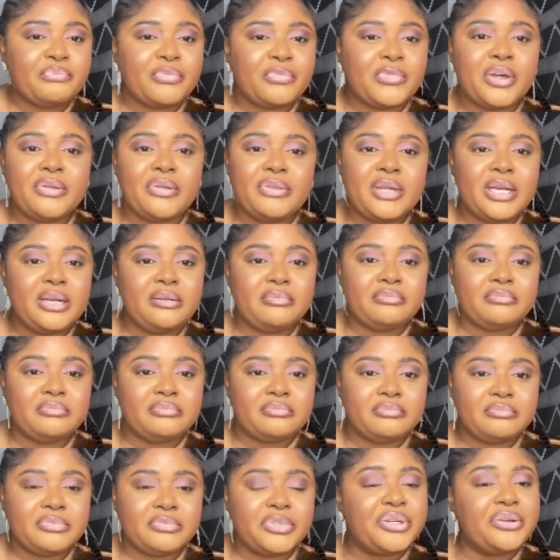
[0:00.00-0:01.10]
Nothing.
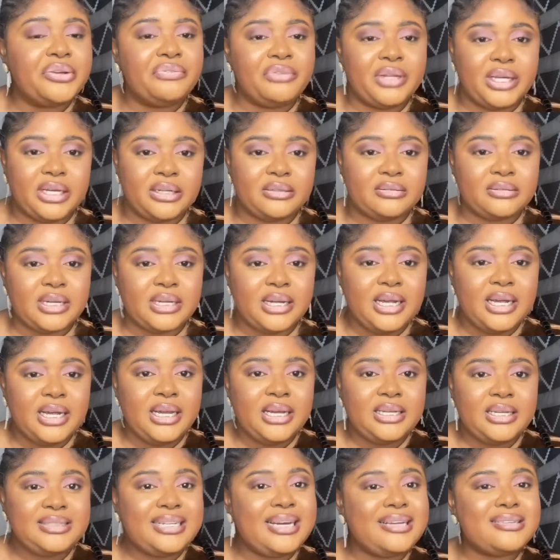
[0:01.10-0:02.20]

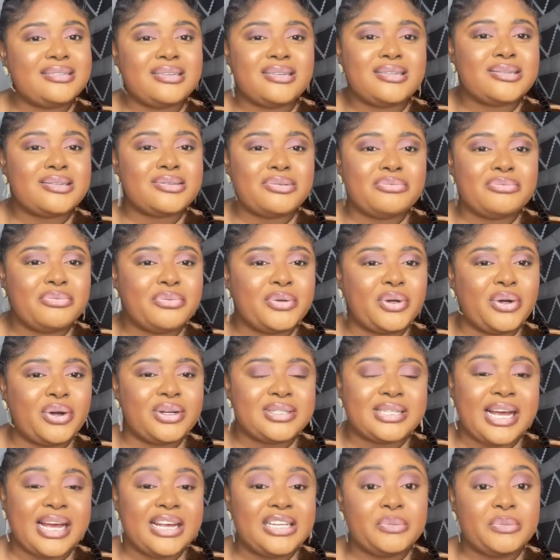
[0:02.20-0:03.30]
There's this
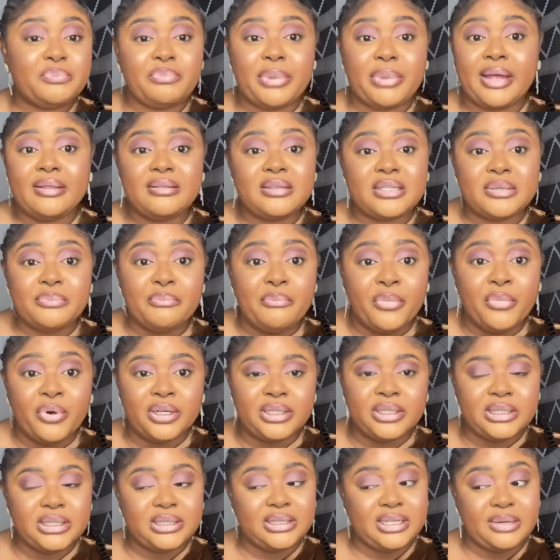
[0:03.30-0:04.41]
course I spent
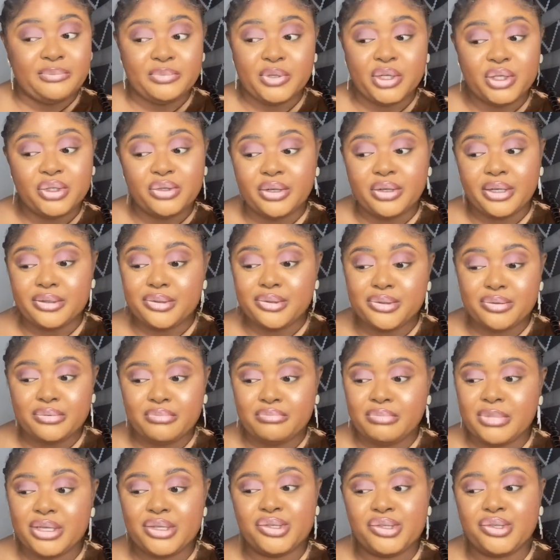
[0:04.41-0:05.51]
money, I'm not going to
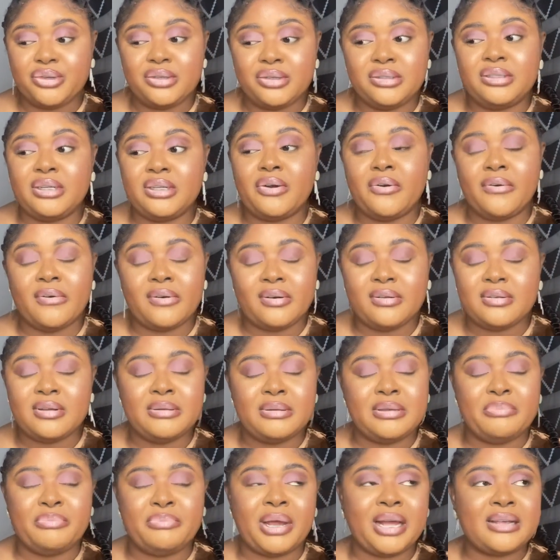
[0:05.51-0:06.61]
mention the
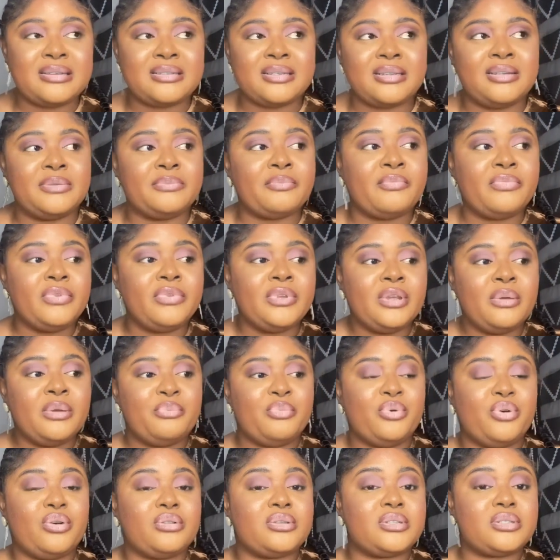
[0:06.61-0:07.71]
person,
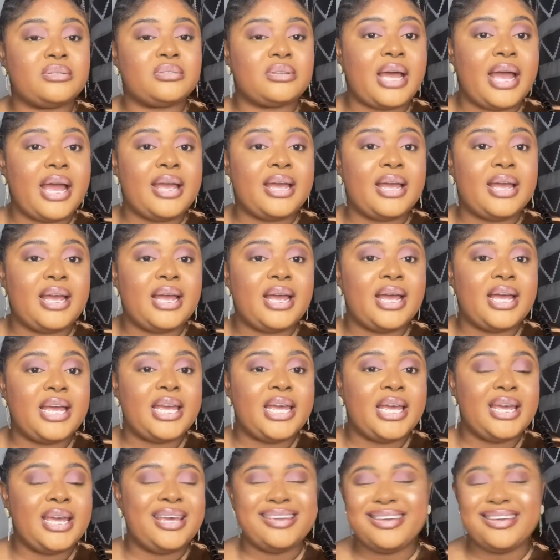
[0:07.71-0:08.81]
but
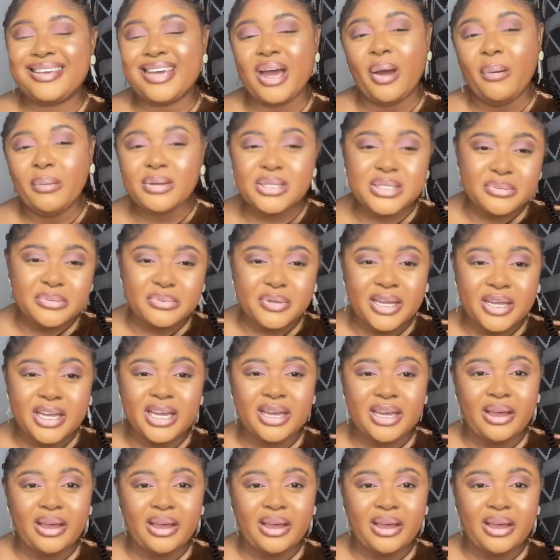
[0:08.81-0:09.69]
he helped